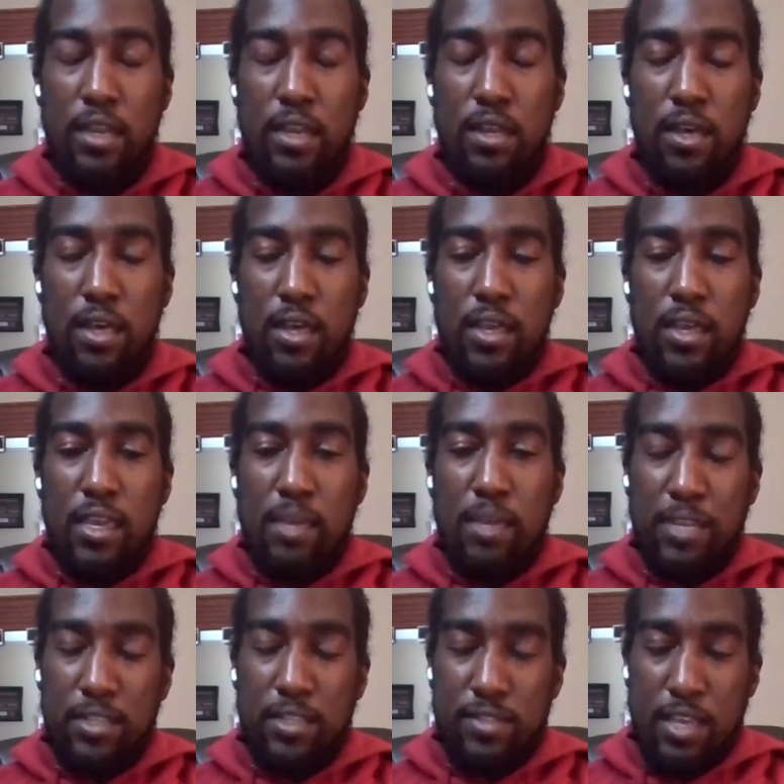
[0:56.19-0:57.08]
One,
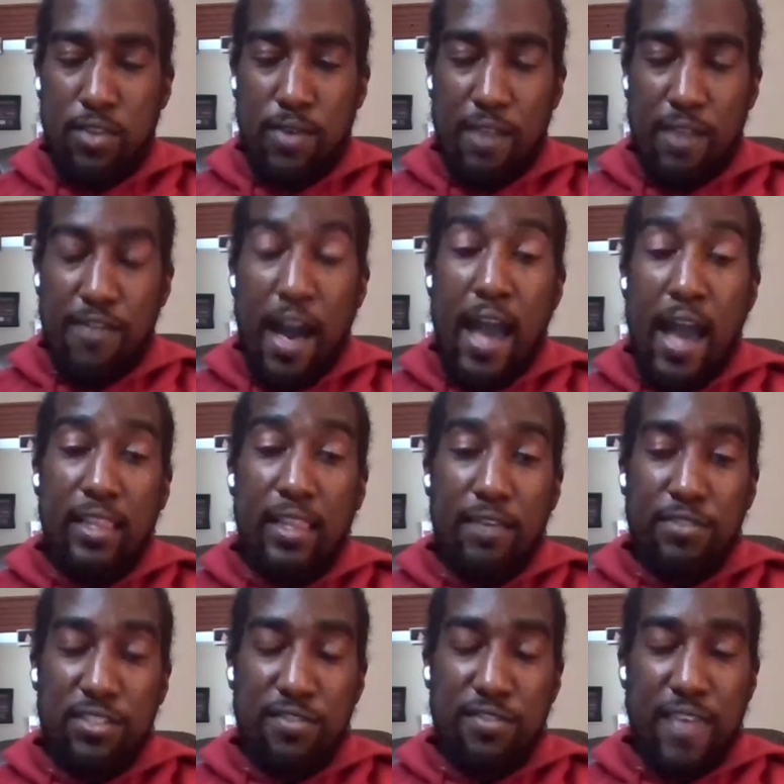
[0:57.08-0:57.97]
it means that you
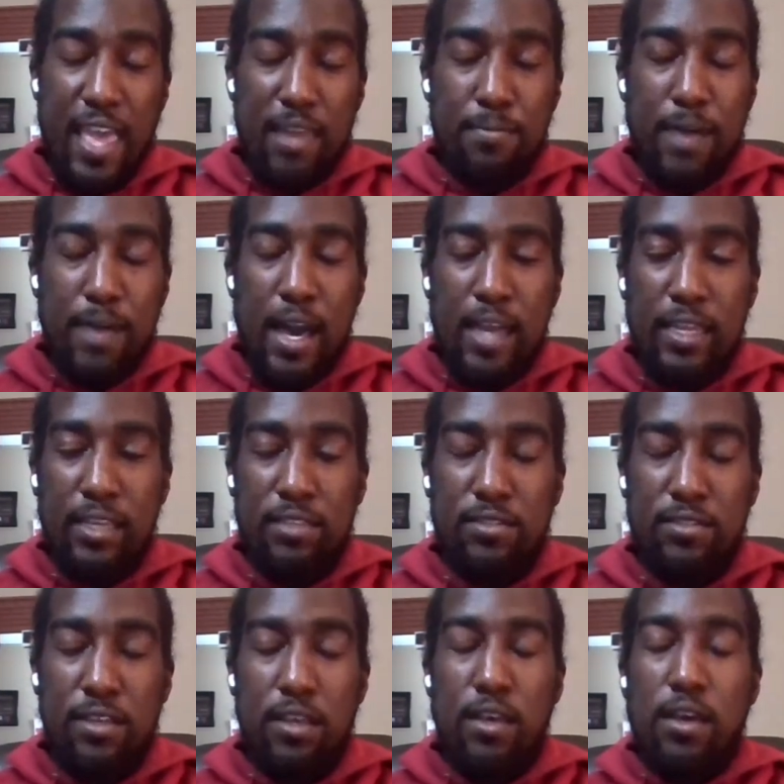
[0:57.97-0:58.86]
have high levels of
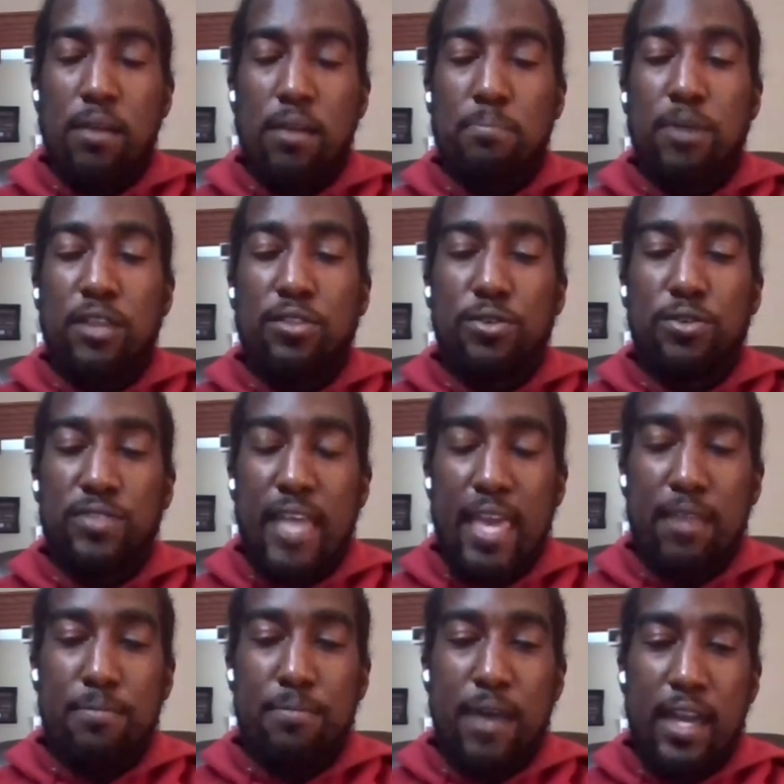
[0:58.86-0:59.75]
antibodies
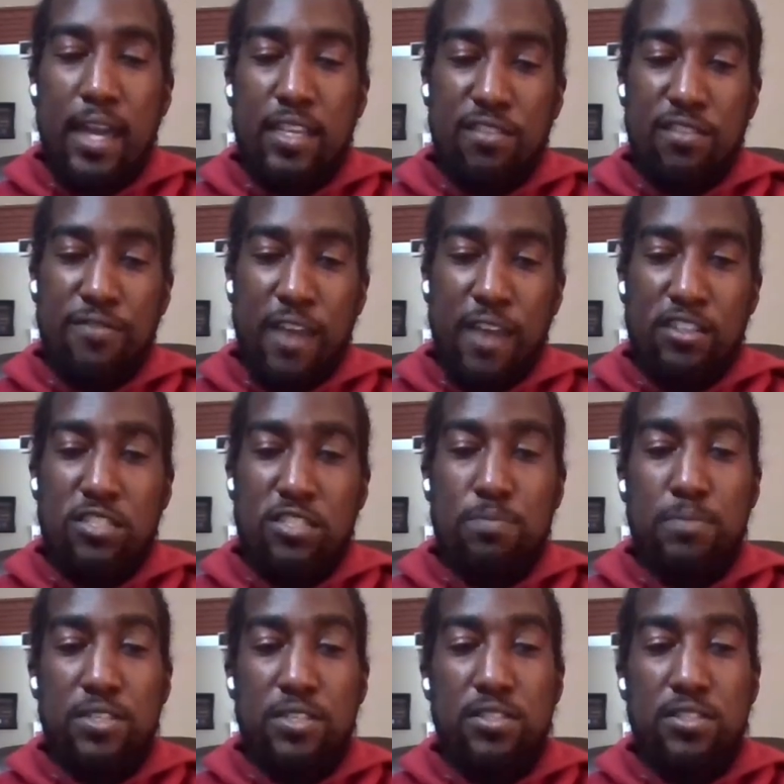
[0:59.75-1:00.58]
but those antibodies are